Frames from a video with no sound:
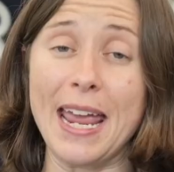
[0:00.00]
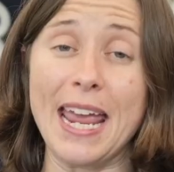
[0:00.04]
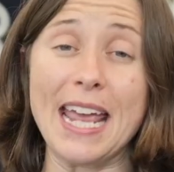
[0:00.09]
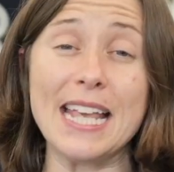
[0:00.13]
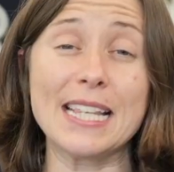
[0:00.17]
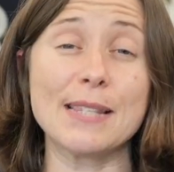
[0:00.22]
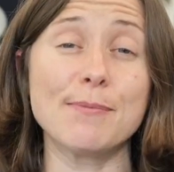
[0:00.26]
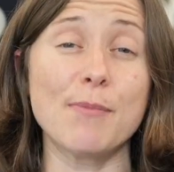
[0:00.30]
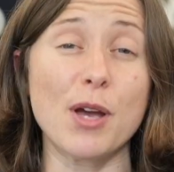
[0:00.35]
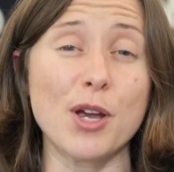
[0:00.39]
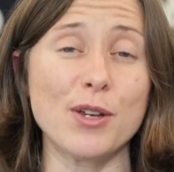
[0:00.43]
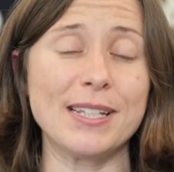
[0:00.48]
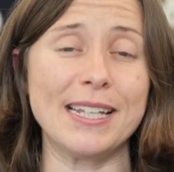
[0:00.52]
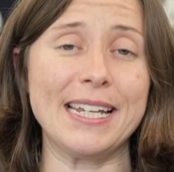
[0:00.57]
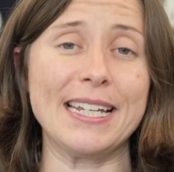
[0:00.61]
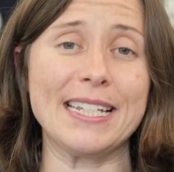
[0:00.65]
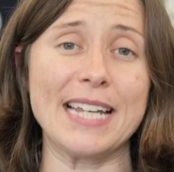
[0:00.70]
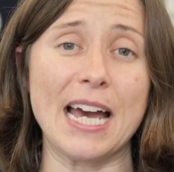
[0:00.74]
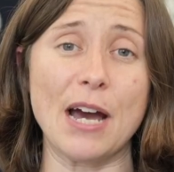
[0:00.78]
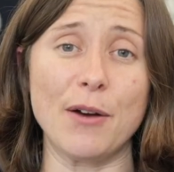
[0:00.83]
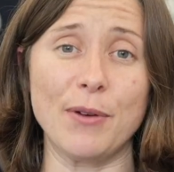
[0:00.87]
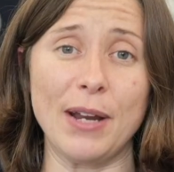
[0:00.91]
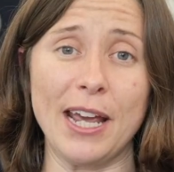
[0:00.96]
is mostly
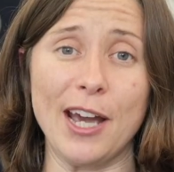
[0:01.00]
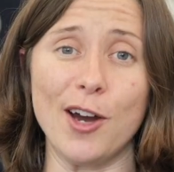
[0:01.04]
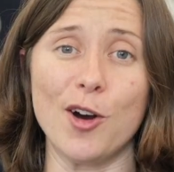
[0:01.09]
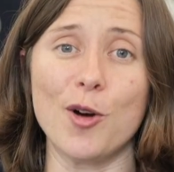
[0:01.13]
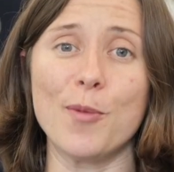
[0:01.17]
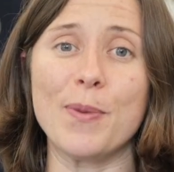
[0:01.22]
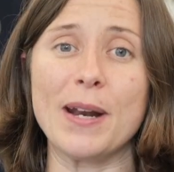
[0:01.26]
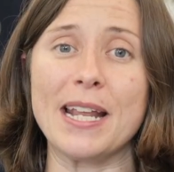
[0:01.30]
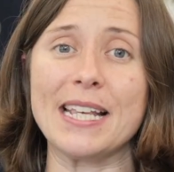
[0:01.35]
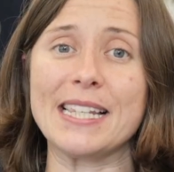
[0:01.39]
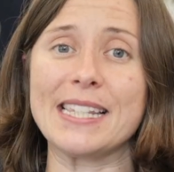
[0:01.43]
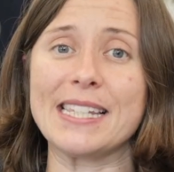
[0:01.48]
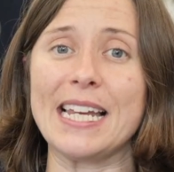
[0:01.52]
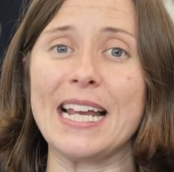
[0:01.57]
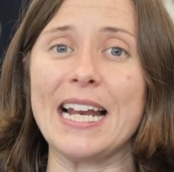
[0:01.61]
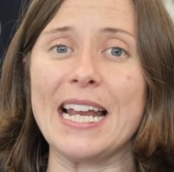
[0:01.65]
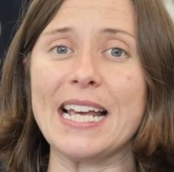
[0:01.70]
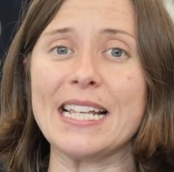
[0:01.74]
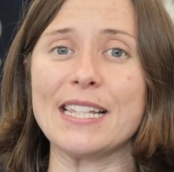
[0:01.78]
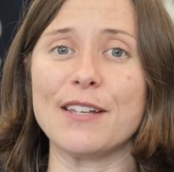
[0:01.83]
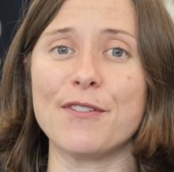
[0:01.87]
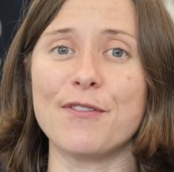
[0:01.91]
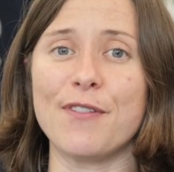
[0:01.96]
downhill, but it still
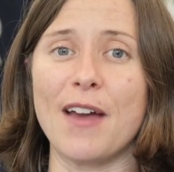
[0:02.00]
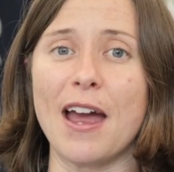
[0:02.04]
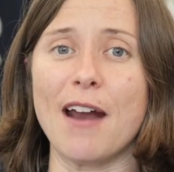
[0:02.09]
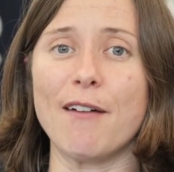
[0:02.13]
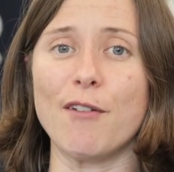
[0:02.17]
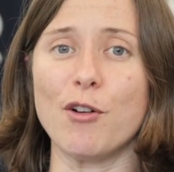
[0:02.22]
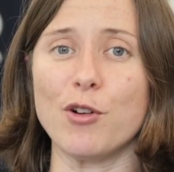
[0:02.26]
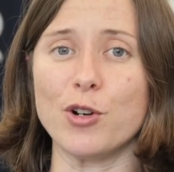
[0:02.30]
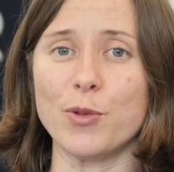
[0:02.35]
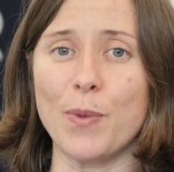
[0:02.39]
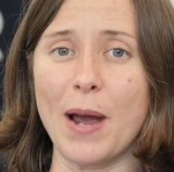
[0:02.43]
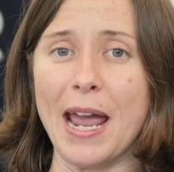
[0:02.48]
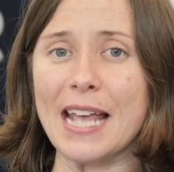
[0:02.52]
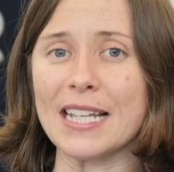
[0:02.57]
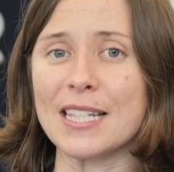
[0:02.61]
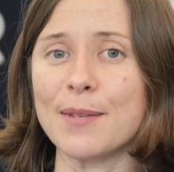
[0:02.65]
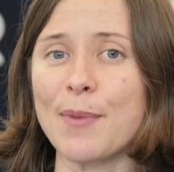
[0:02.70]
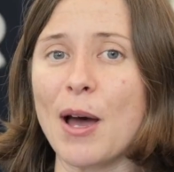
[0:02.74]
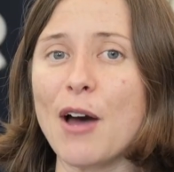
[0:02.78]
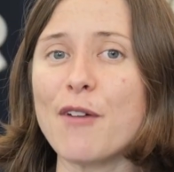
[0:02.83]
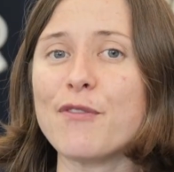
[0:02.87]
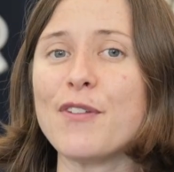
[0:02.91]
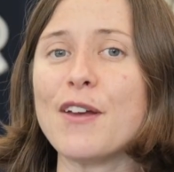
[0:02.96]
is a fair old way. It's
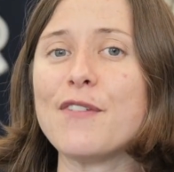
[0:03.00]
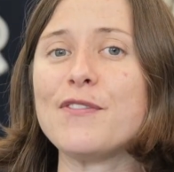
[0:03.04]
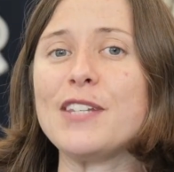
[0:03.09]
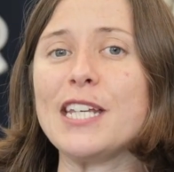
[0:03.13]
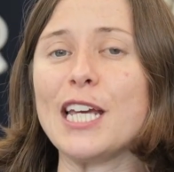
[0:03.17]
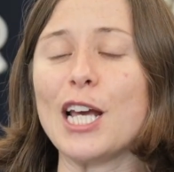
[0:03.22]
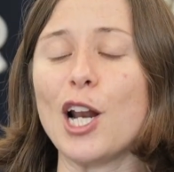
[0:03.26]
about 50